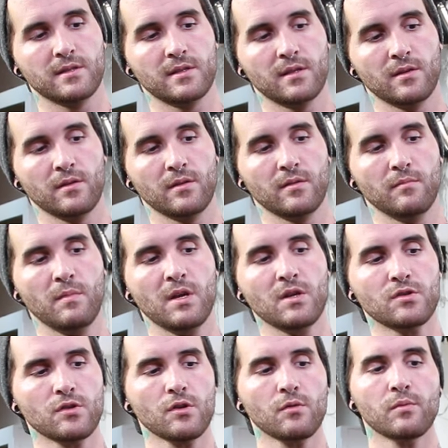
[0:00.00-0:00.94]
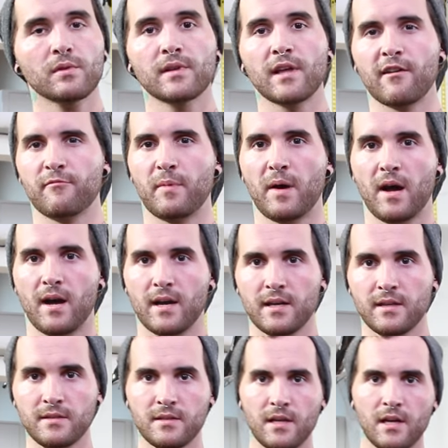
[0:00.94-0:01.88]
to make sure were left
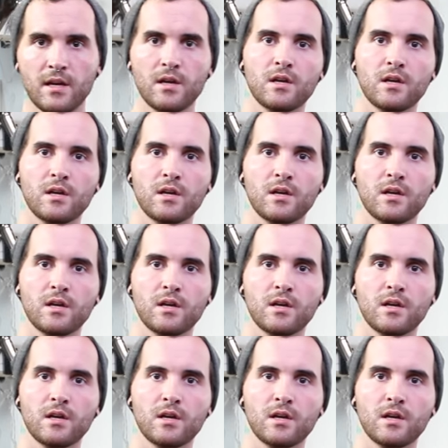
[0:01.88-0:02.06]
behind